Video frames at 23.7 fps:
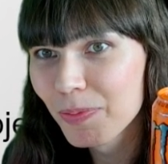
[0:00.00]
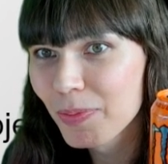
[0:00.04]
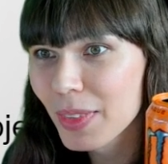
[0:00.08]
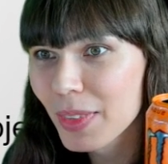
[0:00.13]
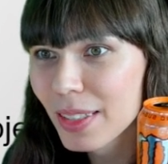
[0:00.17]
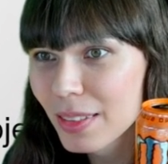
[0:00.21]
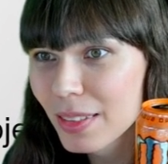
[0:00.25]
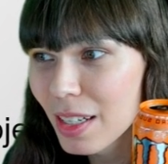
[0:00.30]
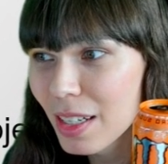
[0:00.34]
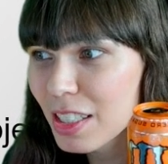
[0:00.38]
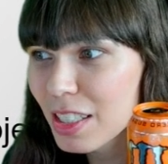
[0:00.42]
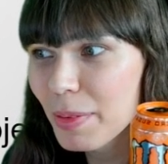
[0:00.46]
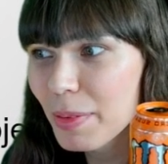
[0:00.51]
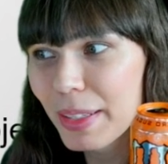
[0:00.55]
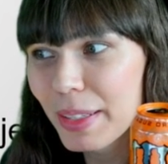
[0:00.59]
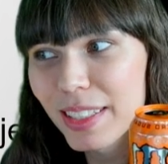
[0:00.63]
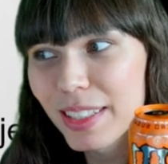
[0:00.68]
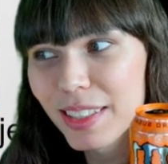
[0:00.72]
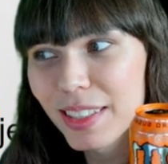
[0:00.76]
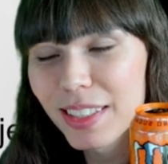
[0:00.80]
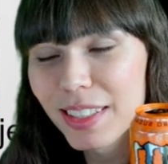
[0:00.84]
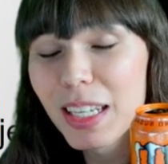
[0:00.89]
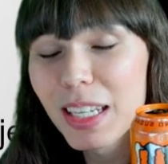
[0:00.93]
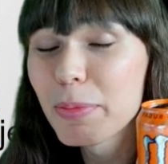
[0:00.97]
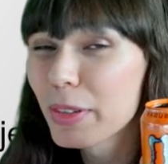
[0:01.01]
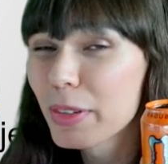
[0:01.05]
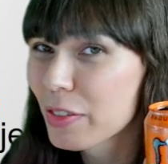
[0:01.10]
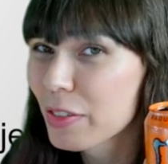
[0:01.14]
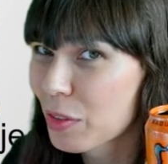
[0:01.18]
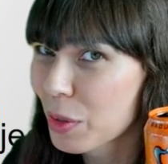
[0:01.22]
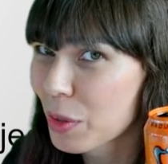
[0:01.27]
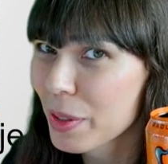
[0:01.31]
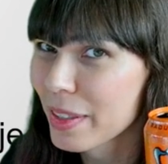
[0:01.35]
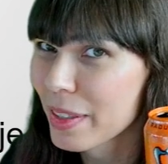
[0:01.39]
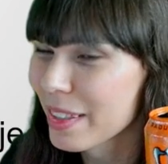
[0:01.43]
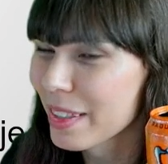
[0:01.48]
talked about this
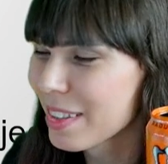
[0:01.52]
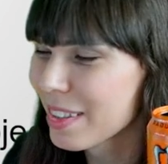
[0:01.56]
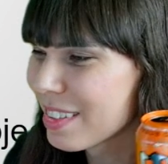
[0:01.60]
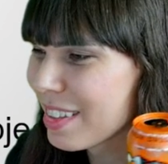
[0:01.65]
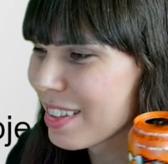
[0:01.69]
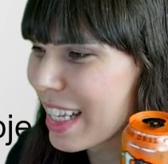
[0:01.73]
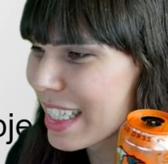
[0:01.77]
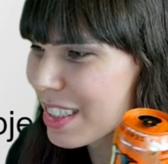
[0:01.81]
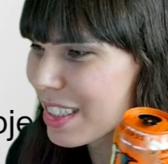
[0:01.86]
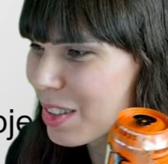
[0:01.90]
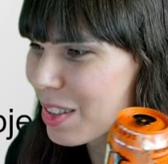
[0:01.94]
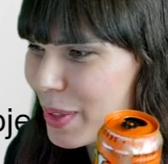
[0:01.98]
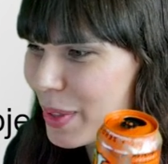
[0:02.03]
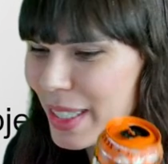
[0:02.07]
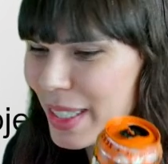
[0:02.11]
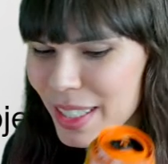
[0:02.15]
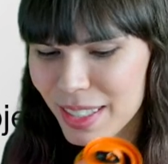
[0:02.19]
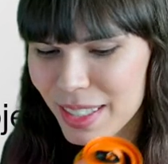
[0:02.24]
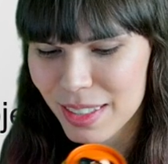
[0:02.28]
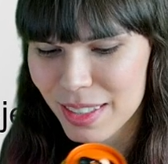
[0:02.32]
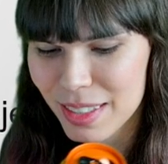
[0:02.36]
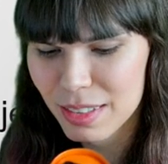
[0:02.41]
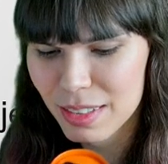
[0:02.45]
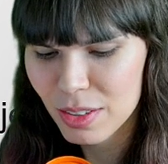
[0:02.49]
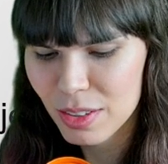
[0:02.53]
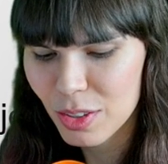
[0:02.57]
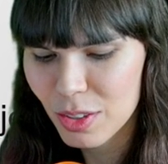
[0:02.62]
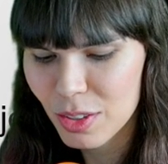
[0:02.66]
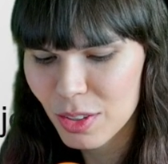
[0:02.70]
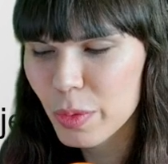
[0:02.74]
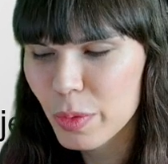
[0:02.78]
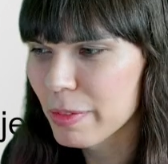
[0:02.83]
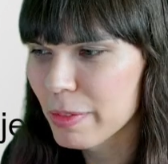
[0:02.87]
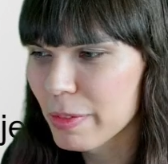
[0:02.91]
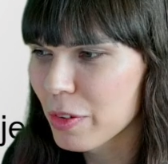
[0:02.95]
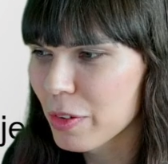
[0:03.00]
before, last week or the
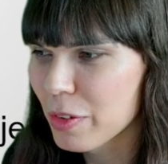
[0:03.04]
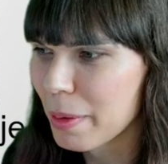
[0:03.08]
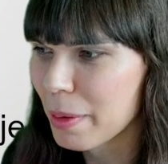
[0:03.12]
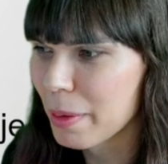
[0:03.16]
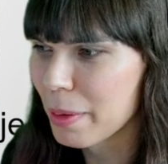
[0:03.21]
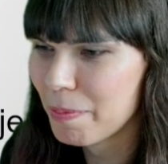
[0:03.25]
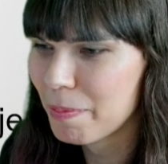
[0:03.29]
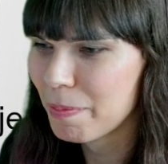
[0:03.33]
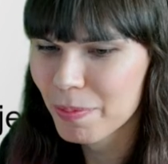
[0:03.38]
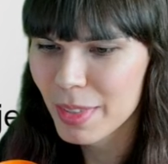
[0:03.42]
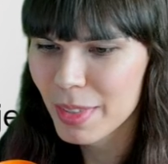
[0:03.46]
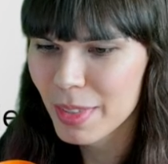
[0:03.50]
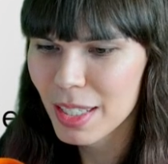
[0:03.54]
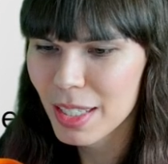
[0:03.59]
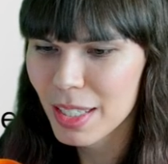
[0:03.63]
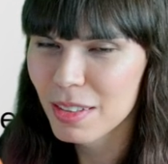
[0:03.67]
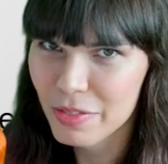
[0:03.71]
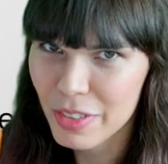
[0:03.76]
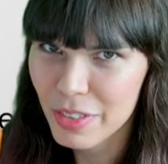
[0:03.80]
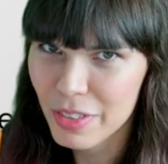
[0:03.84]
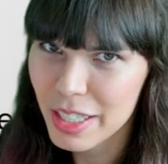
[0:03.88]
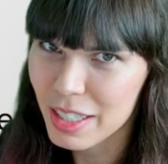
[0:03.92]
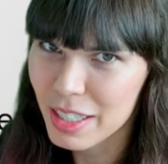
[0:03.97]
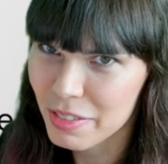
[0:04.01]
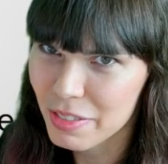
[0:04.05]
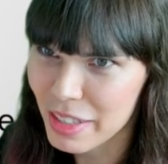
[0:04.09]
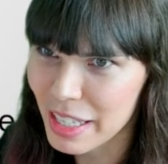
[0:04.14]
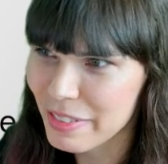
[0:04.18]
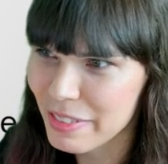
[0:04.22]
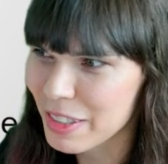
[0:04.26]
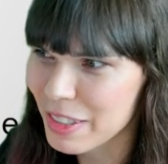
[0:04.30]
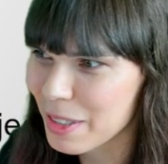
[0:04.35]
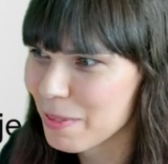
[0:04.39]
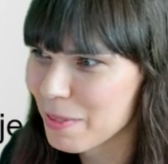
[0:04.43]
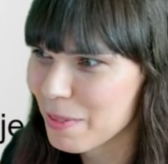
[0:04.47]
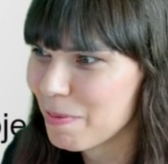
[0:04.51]
week before. Very good
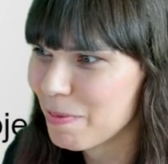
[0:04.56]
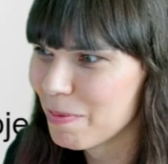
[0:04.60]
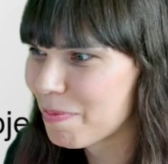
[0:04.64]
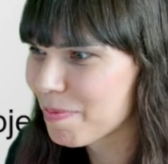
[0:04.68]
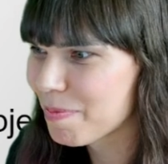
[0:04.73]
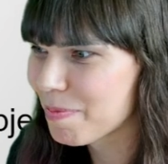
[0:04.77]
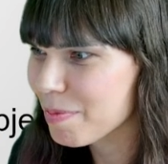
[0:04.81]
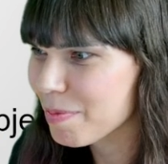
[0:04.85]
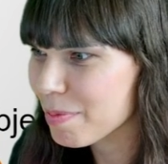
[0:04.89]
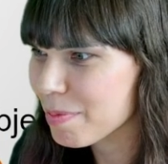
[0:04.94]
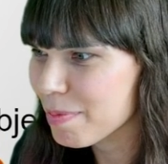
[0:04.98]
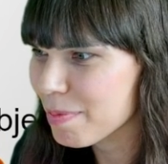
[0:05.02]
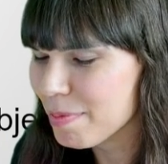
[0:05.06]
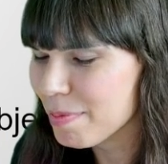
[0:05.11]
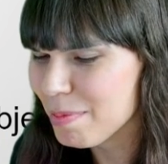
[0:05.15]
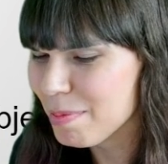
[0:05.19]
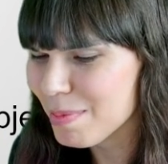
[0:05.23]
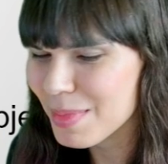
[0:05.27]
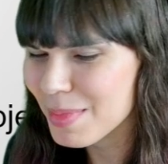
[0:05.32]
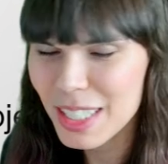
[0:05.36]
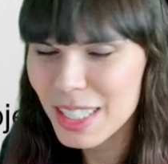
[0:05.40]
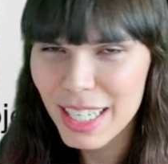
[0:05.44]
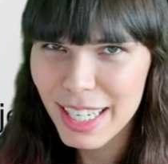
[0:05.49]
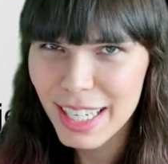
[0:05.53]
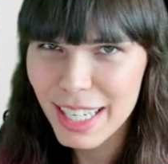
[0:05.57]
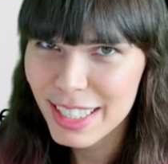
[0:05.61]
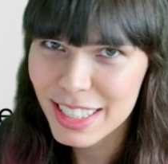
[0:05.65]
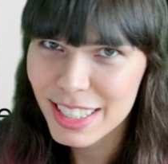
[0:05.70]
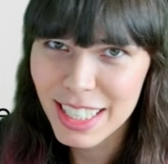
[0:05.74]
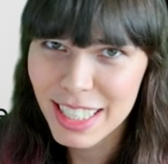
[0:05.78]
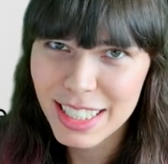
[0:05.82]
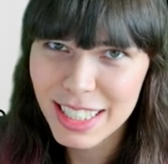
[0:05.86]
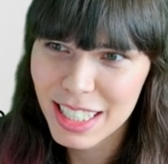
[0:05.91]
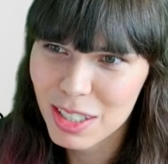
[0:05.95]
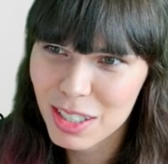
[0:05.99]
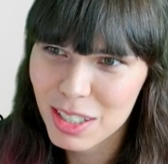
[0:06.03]
flavor. It just
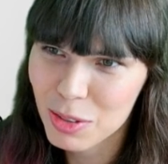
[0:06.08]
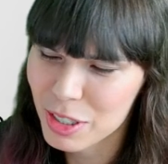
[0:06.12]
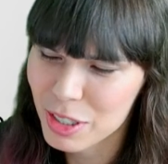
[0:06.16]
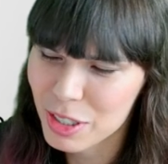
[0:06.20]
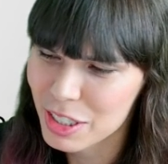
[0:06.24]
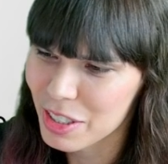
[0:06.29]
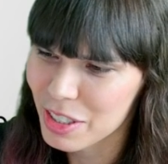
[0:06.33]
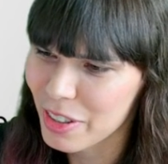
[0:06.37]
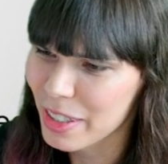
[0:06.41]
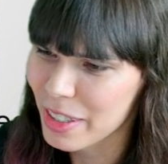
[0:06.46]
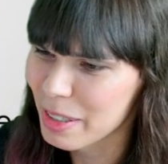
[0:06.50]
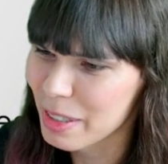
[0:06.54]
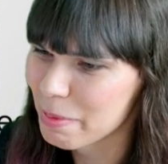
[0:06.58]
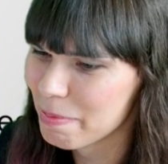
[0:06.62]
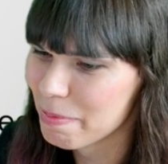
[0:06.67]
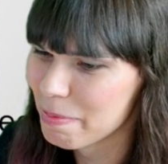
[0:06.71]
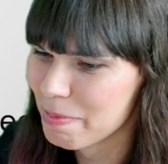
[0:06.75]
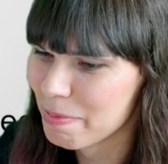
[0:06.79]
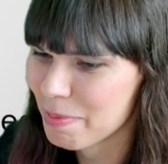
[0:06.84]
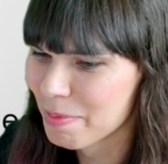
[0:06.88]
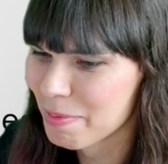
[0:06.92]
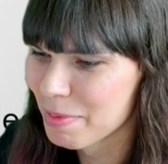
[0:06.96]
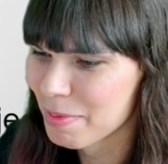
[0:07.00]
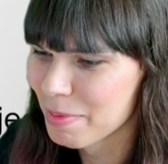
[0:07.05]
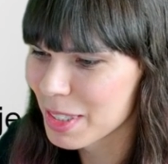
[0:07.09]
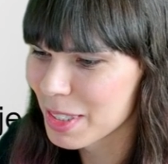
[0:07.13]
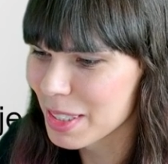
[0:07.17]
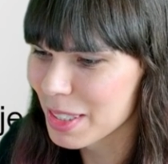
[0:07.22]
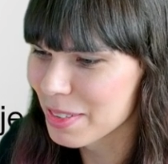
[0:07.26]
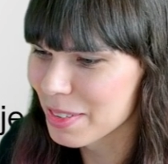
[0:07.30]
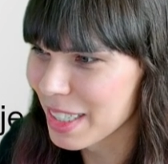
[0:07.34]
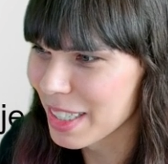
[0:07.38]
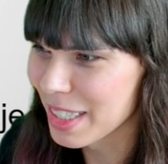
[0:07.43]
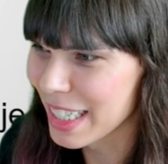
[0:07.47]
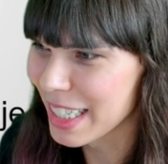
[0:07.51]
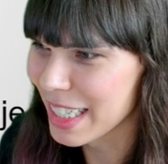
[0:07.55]
tastes like orange soda,
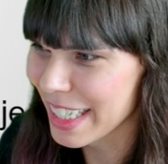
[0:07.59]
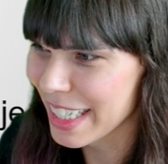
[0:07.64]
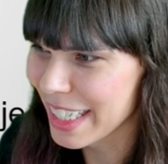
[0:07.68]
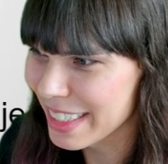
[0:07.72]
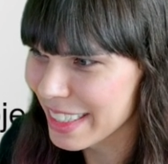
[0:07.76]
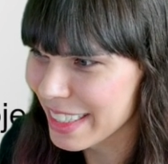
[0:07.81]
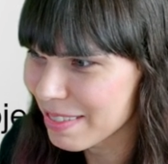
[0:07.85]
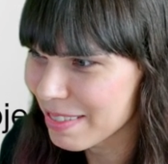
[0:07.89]
so I like it.